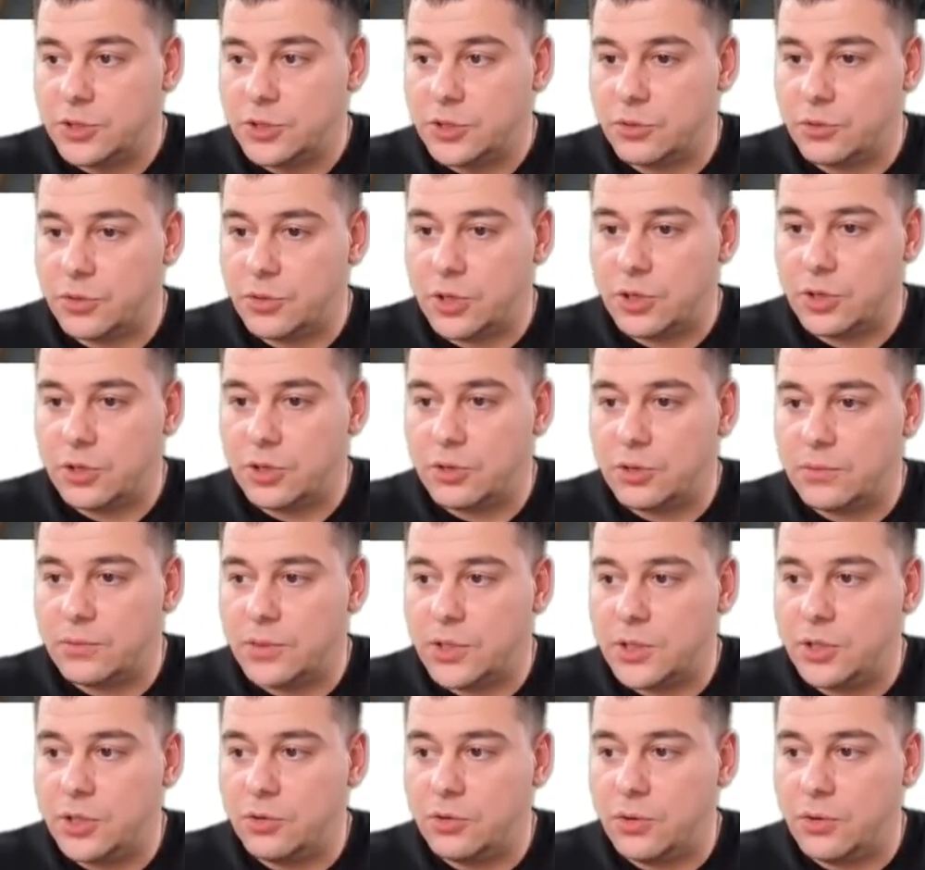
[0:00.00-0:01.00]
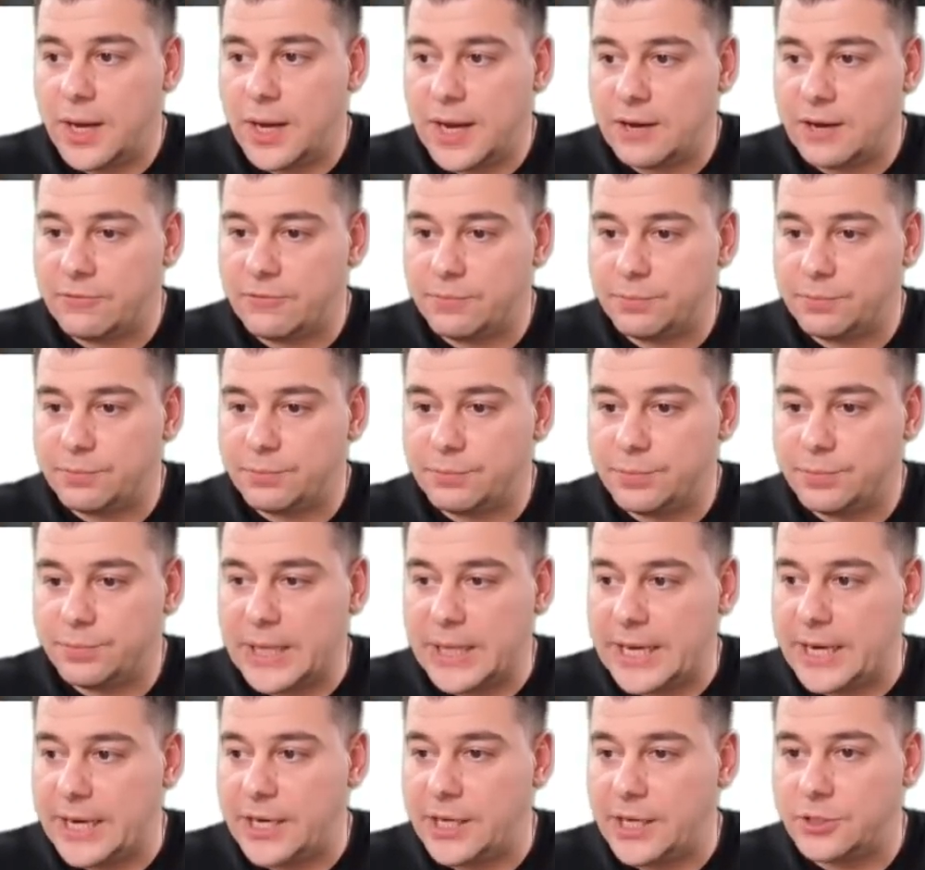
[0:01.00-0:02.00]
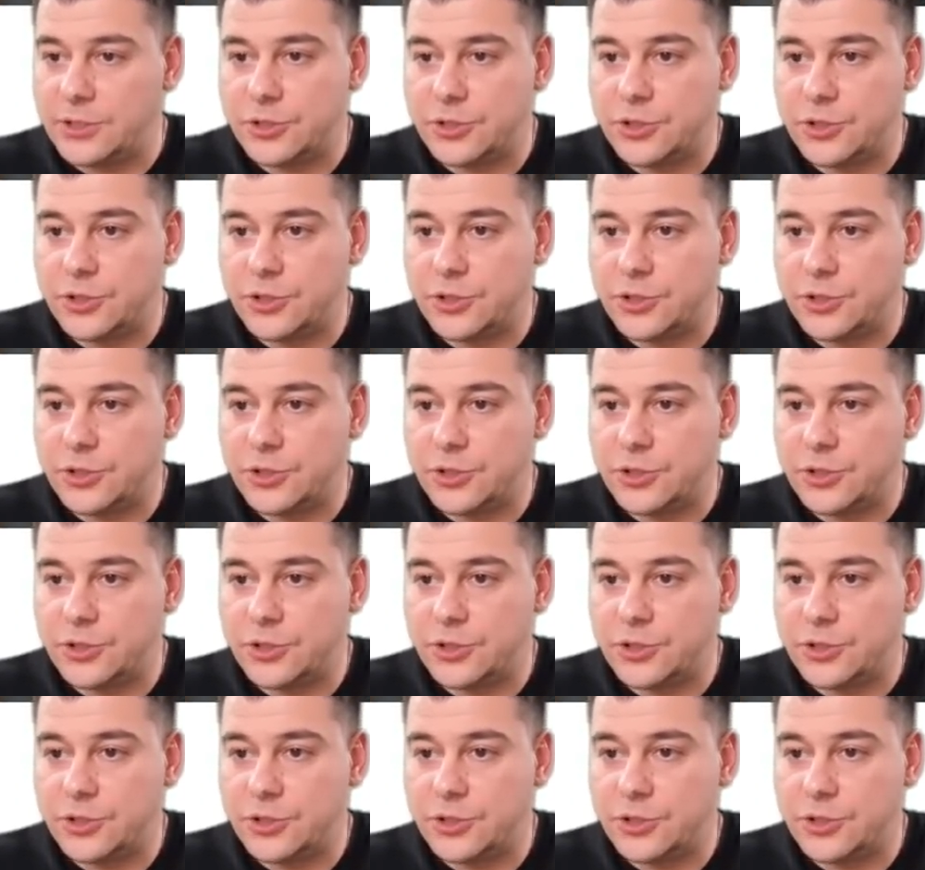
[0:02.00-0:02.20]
So you have plenty